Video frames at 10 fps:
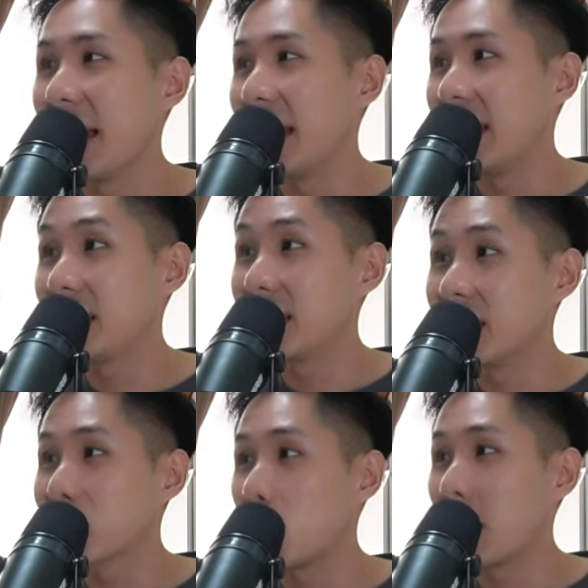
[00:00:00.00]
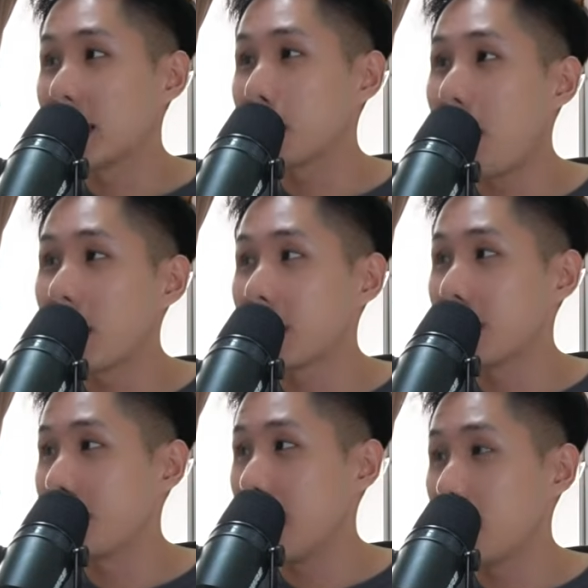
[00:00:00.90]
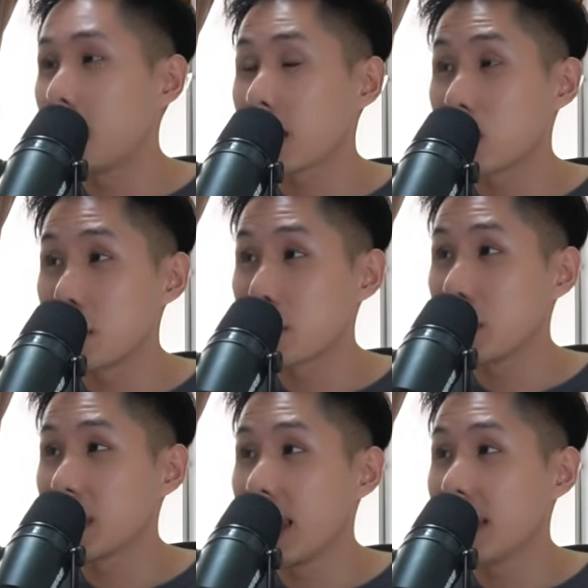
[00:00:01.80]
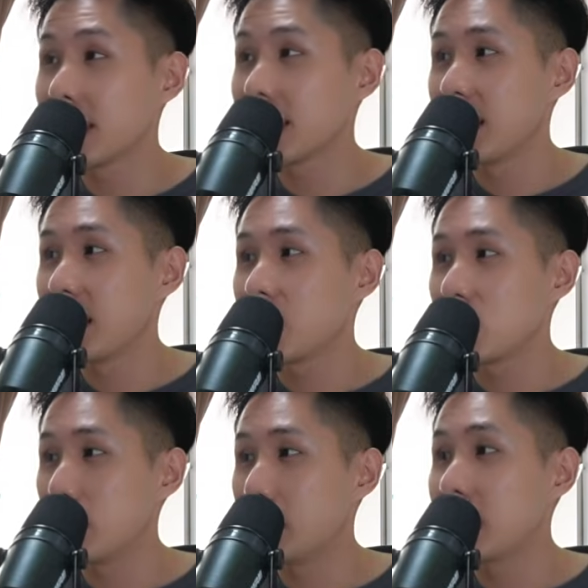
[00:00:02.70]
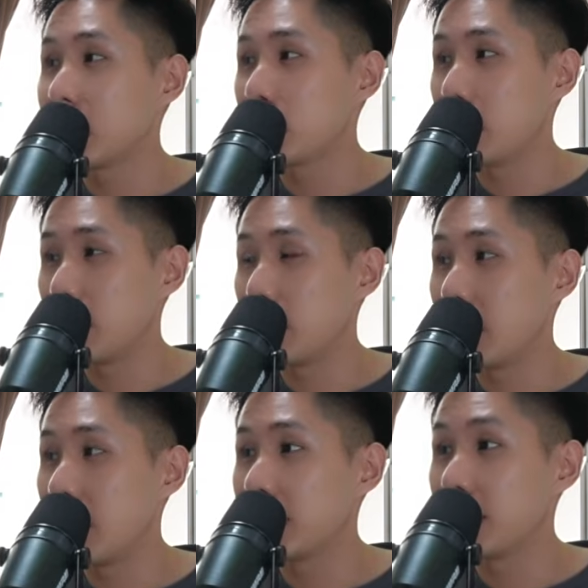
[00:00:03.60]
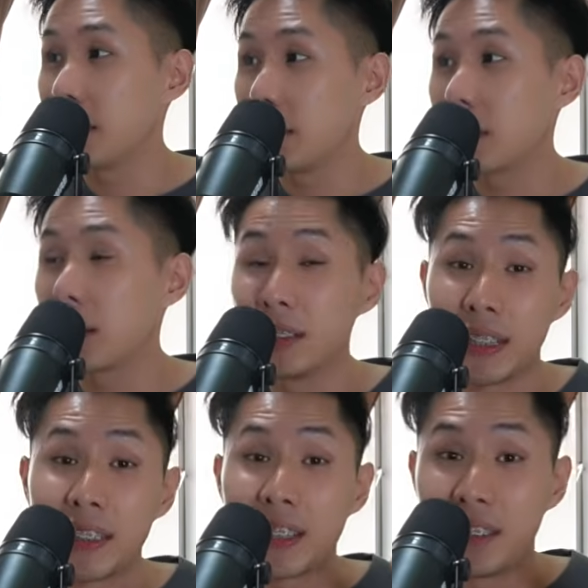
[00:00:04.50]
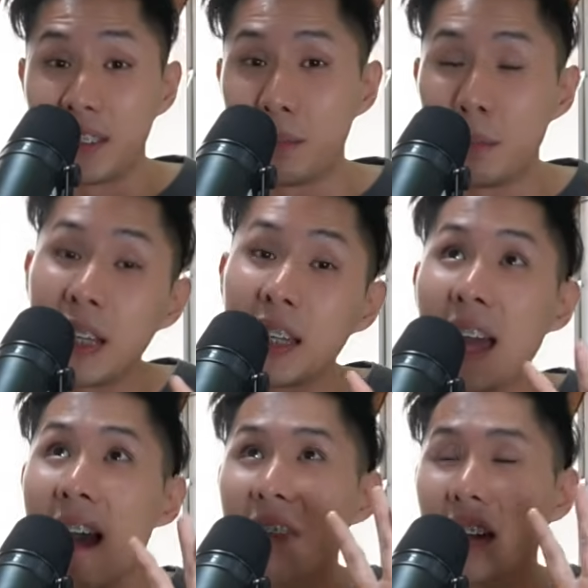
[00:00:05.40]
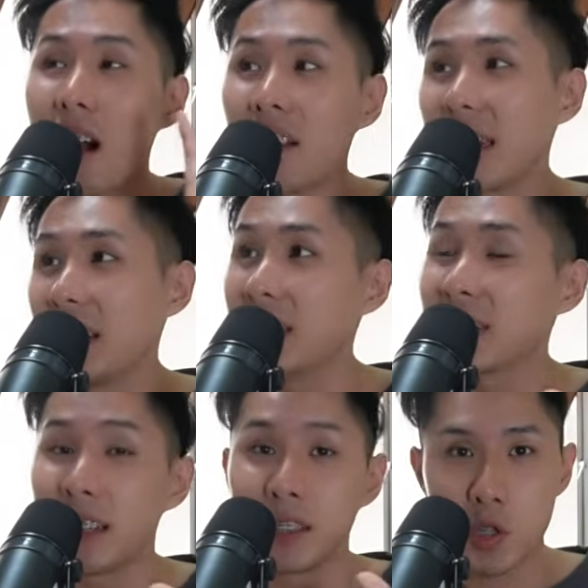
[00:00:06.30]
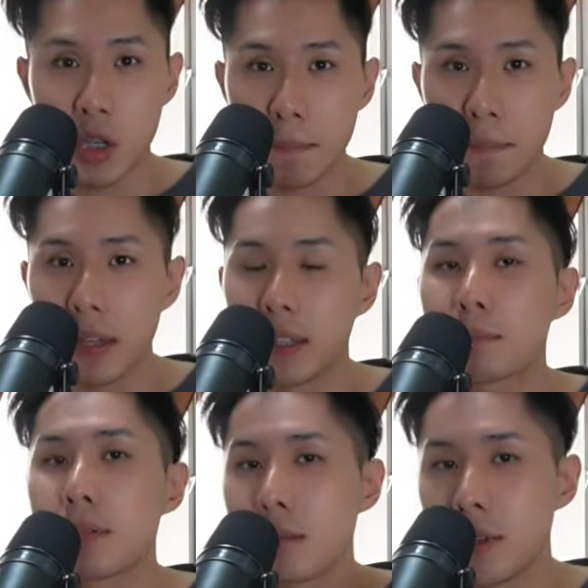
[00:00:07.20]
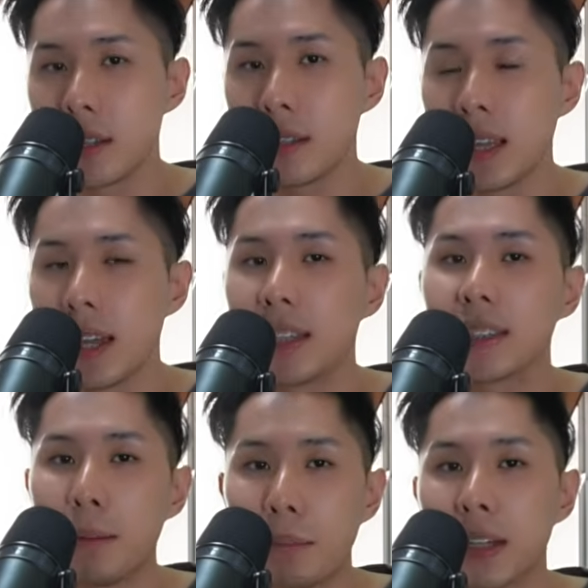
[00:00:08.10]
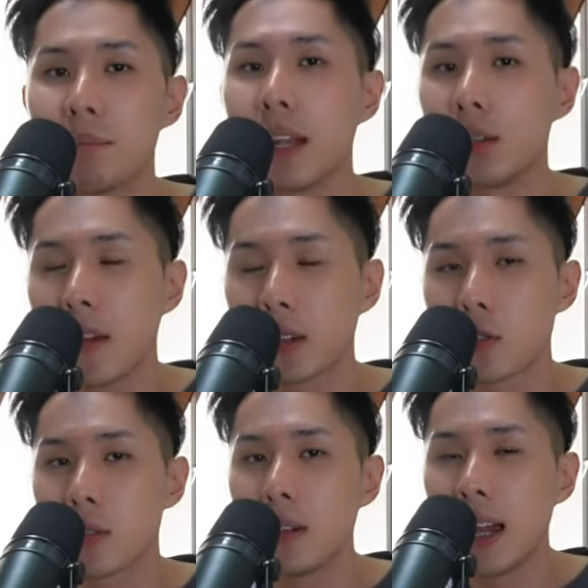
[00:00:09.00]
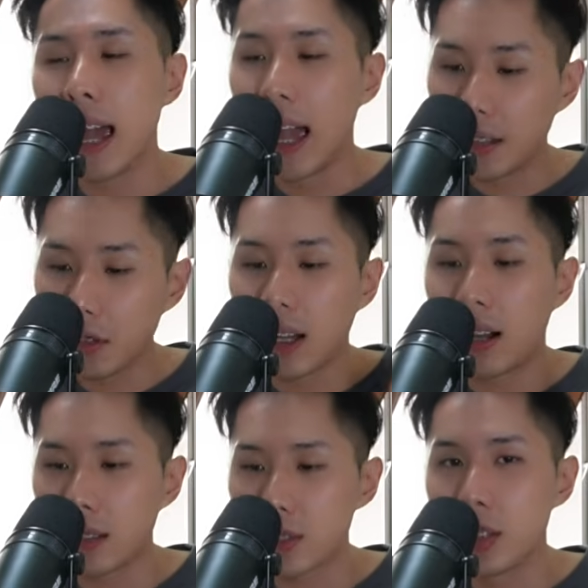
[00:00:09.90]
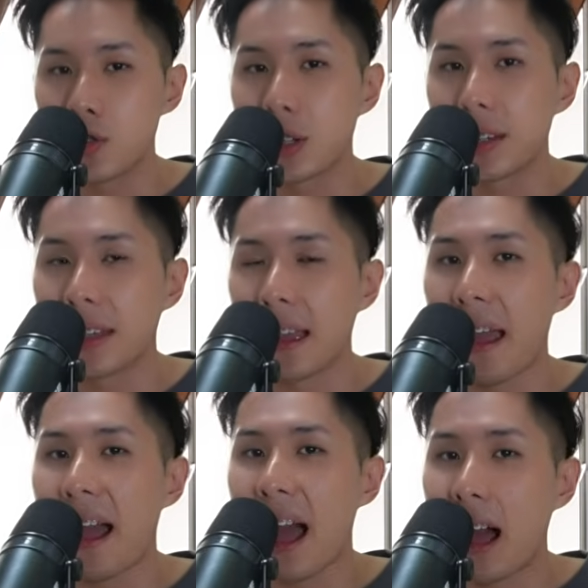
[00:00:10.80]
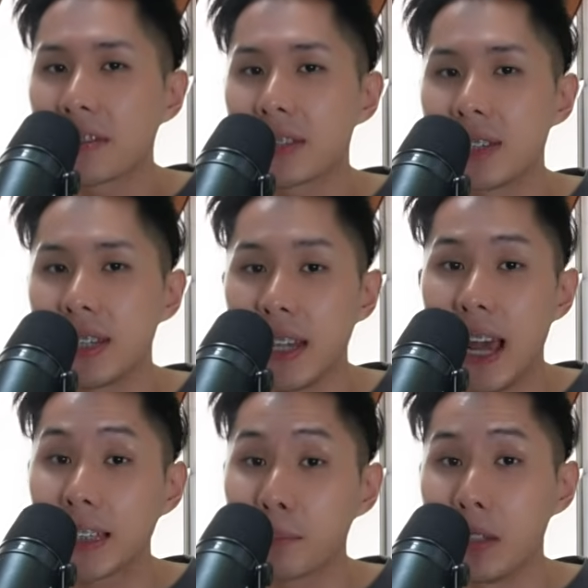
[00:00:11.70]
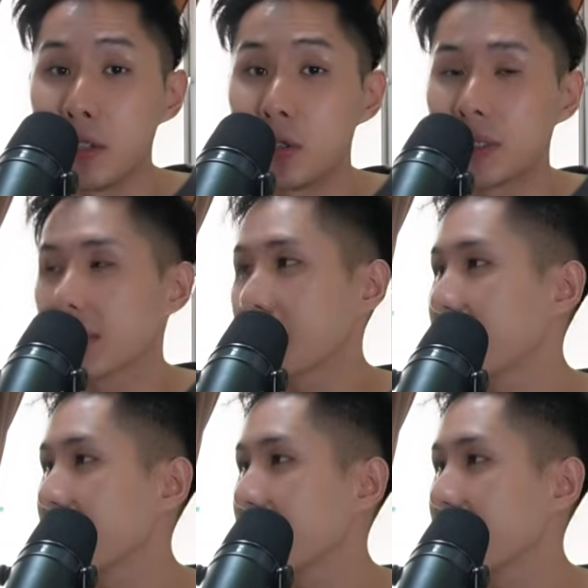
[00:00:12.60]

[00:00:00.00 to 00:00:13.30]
It is installed as part of the manufacturing process. Chips need to be replaced if different contents are needed, meaning the content inside the chip is permanent, is set by the manufacturer, and you can't change it after it has been used.